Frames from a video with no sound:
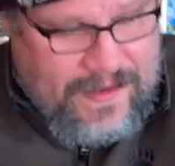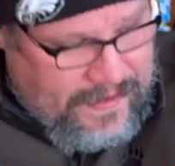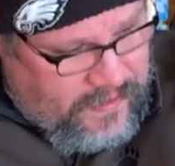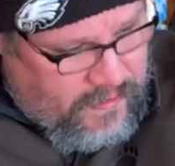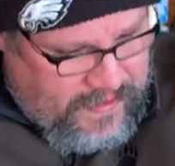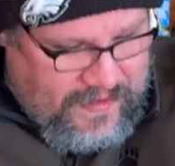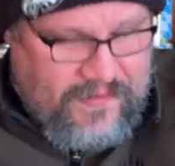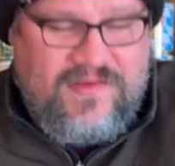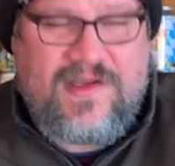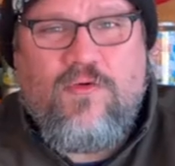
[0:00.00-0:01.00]
I don't know. I, I
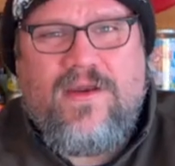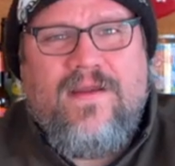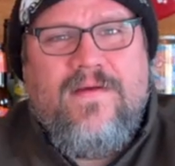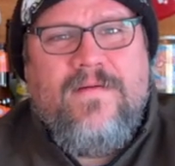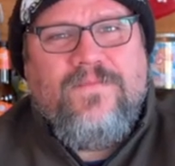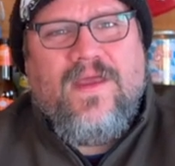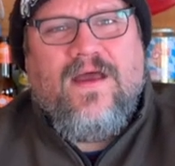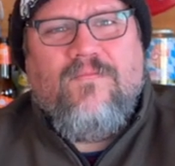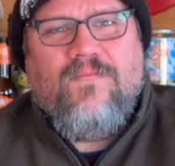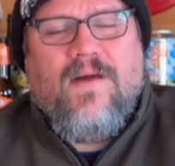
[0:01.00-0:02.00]
somewhat
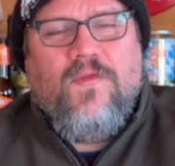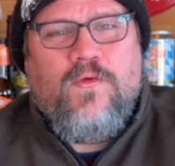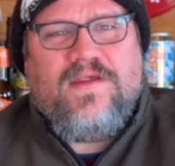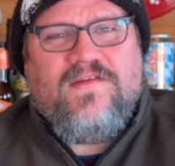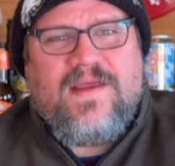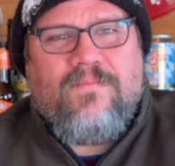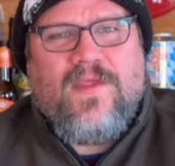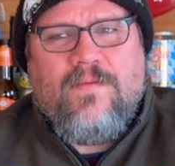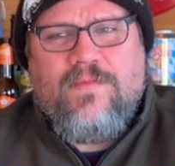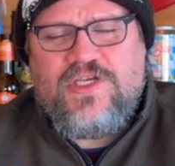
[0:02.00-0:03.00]
um, come to accept
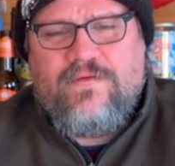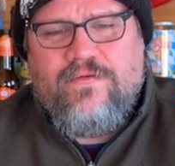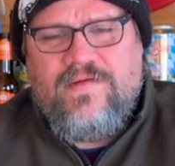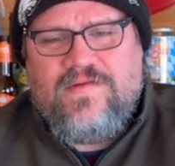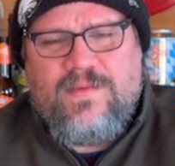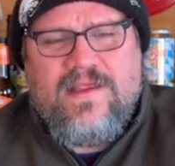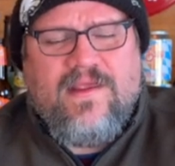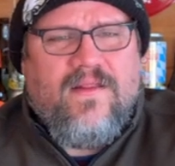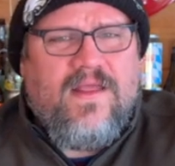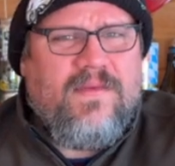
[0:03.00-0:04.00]
that, but generally
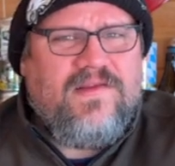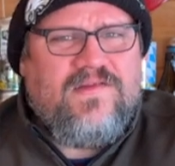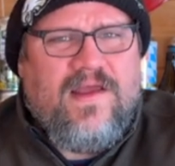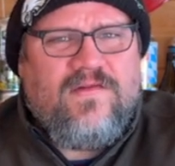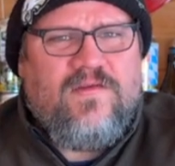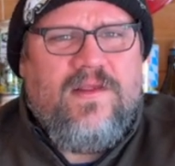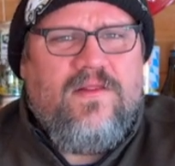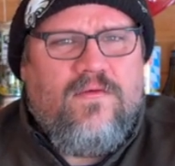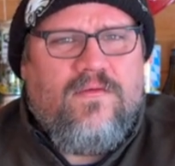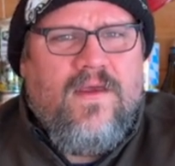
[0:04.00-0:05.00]
speaking, I like my stouts to be a little